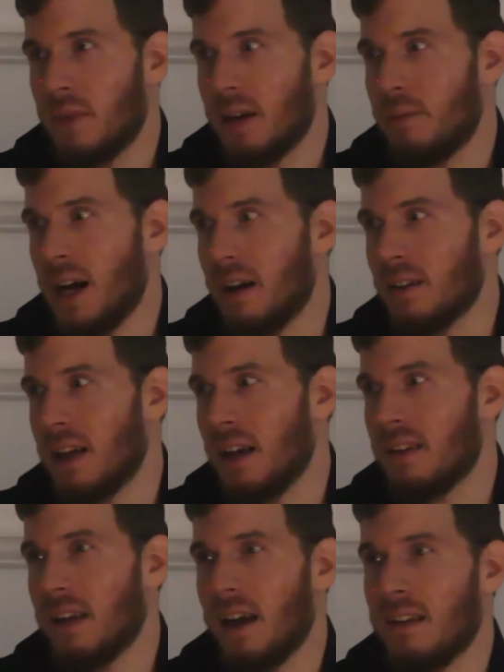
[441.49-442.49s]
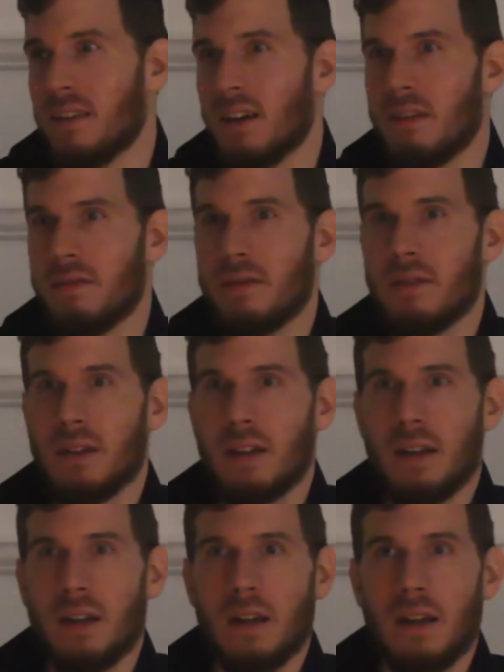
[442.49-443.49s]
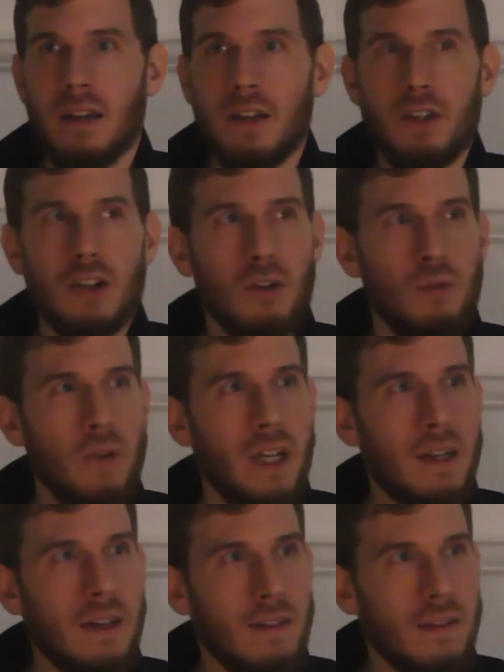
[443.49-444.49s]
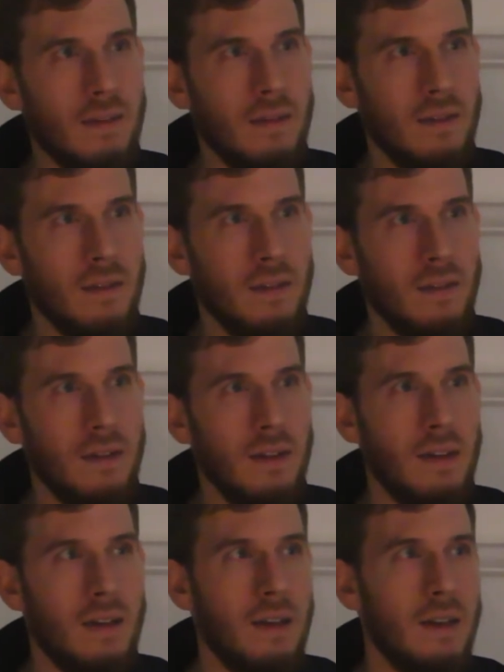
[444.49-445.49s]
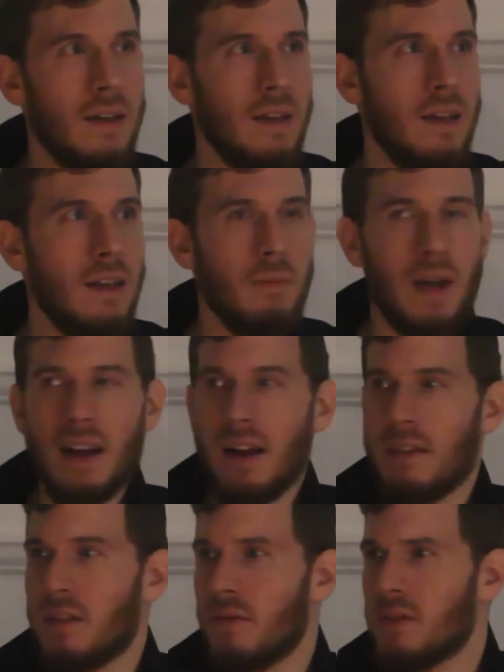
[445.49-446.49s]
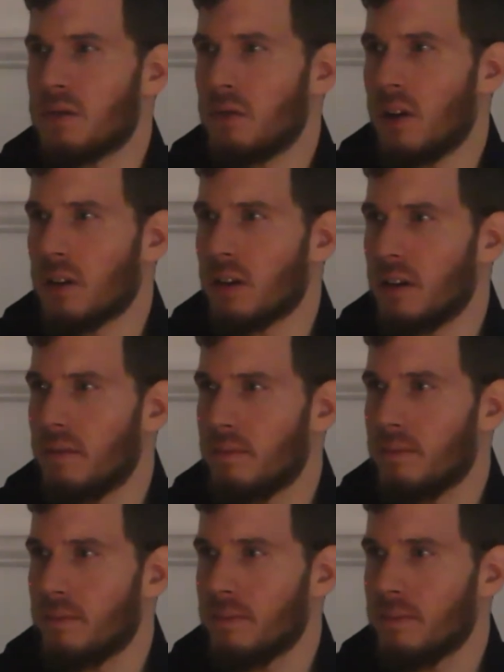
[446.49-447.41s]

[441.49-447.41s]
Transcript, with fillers: by bowing down to Esau, he showed weakness. He made Esau stronger.